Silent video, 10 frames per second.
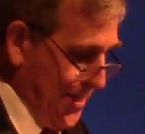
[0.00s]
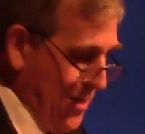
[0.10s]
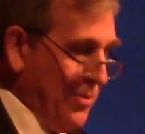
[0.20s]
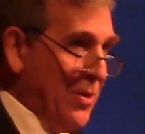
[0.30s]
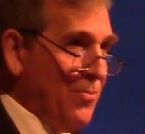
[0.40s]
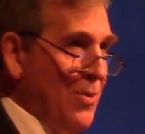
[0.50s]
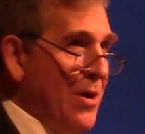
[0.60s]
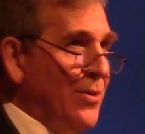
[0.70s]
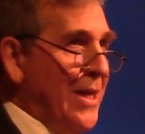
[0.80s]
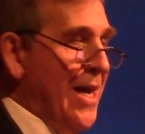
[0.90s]
yet we
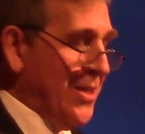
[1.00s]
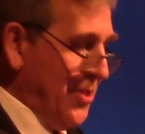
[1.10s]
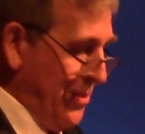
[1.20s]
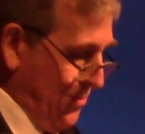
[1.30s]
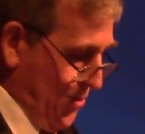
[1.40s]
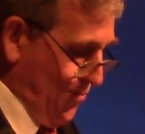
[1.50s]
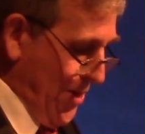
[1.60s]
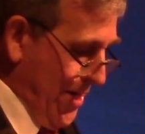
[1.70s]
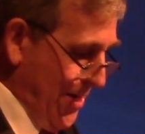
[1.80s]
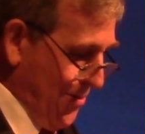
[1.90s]
rarely ask them to
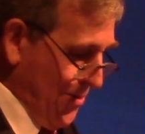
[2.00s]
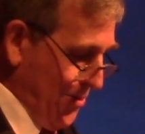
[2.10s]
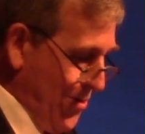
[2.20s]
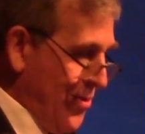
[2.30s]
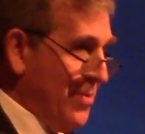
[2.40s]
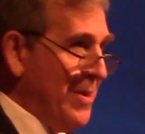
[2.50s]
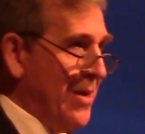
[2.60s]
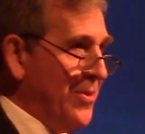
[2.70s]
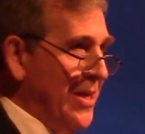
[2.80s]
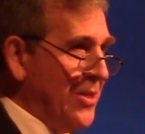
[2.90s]
read or learn
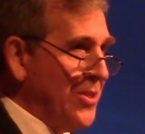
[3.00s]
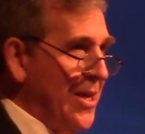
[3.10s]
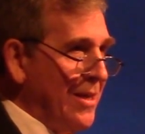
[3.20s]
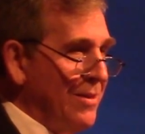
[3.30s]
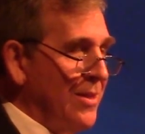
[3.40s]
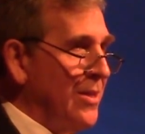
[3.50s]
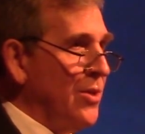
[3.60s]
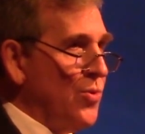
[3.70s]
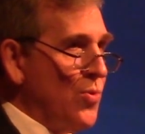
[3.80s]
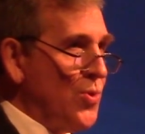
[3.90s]
about things like
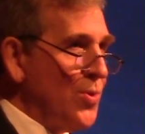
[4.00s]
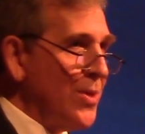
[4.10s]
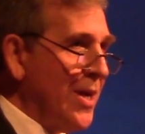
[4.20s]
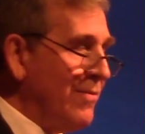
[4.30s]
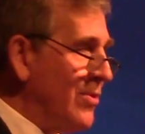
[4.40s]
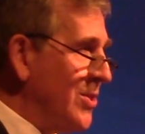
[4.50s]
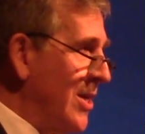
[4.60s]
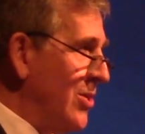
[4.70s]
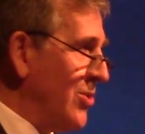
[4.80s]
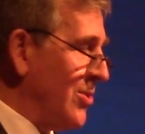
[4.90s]
crucial
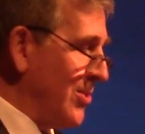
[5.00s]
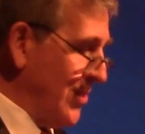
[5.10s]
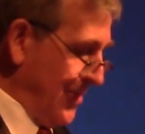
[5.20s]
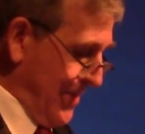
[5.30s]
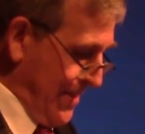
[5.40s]
conversations.